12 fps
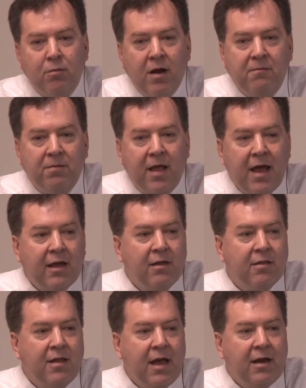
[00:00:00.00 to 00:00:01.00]
red flag
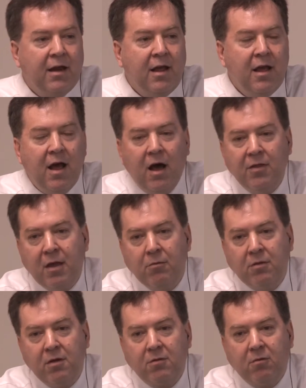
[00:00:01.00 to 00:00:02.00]
is not how they
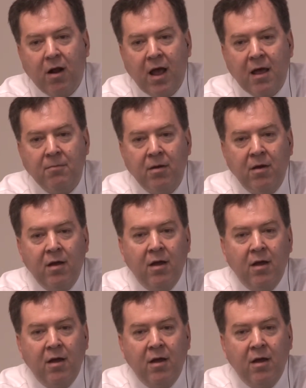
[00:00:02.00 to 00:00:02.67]
would describe